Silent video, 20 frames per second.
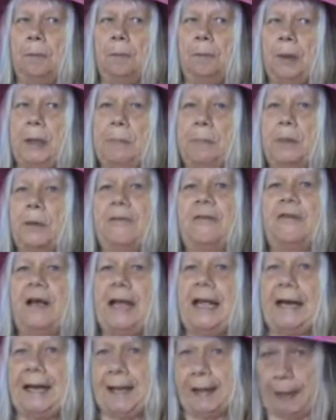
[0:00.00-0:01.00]
people
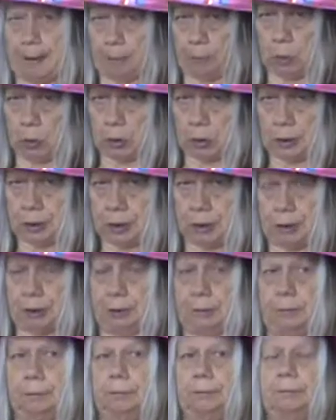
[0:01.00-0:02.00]
fighting
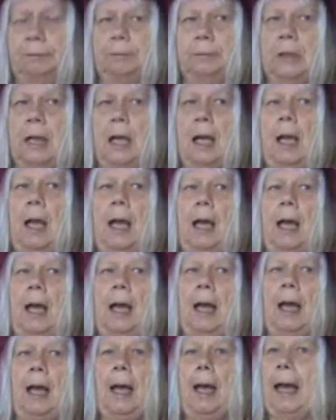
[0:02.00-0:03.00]
abortion,
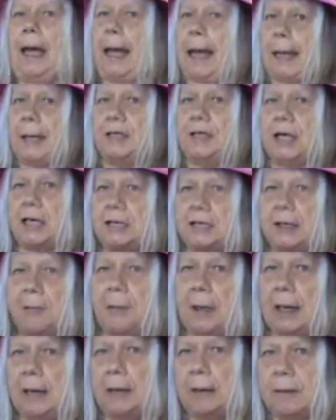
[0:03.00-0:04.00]
had just
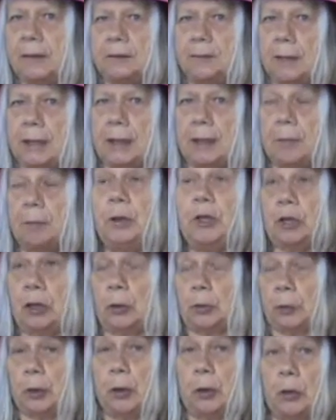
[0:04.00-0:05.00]
about as much, you
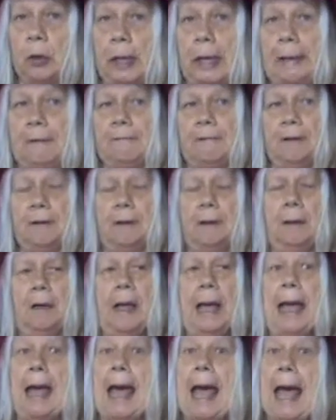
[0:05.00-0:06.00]
know, pro-life,
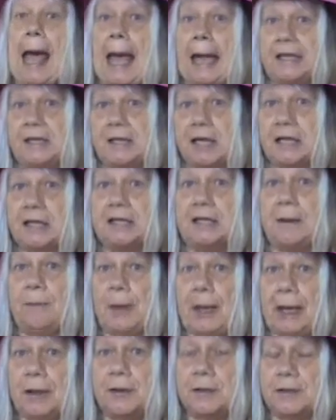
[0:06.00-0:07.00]
had just
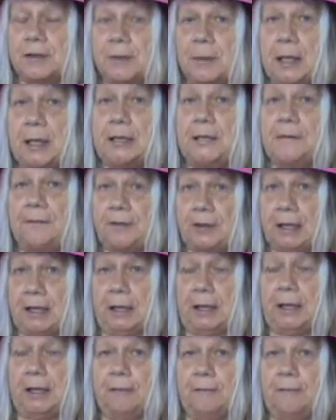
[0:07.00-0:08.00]
about as much
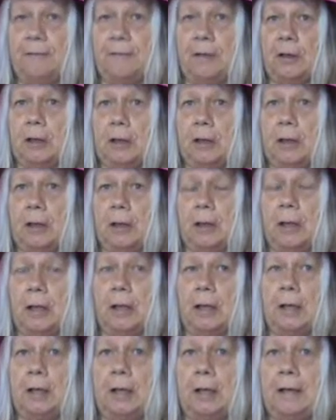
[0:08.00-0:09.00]
feeling for
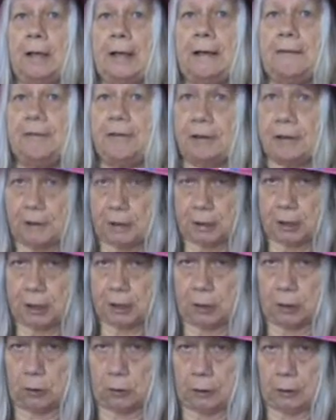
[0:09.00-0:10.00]
living
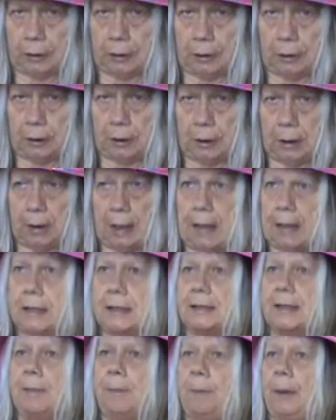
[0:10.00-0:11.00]
children
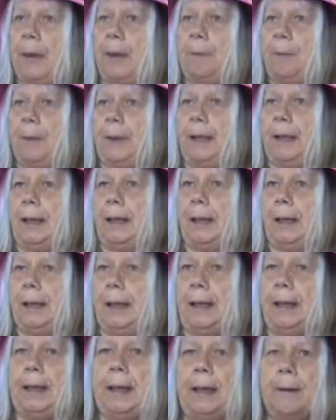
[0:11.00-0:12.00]
as a puppy
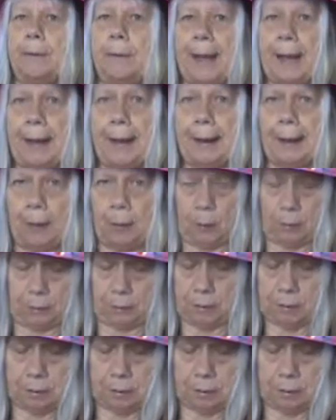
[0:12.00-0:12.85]
in a pound.